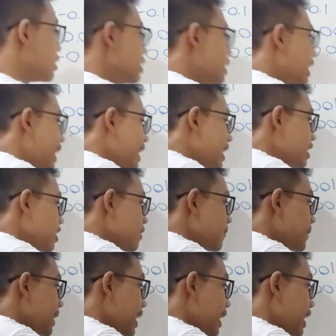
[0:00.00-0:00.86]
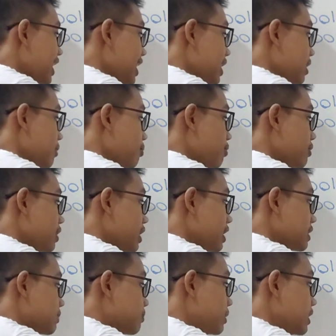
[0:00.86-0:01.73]
negative a
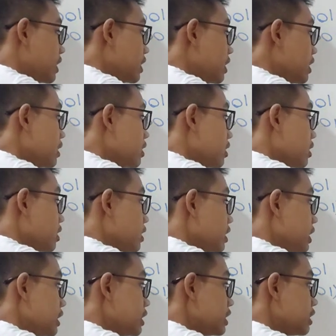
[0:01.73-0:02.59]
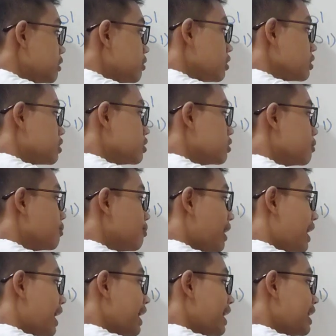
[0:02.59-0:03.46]
plus b is equal to
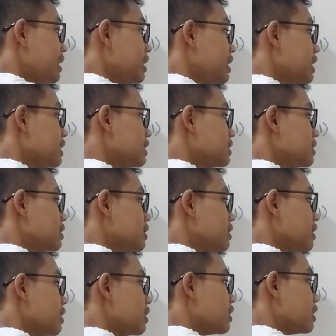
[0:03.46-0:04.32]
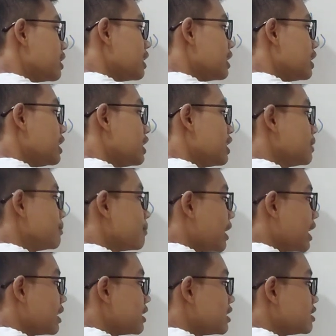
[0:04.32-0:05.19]
minus a
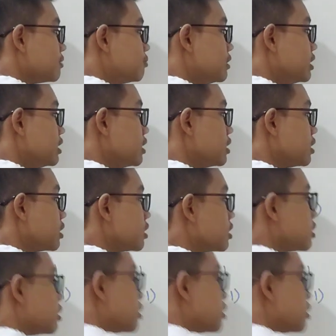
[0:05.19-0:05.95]
minus b.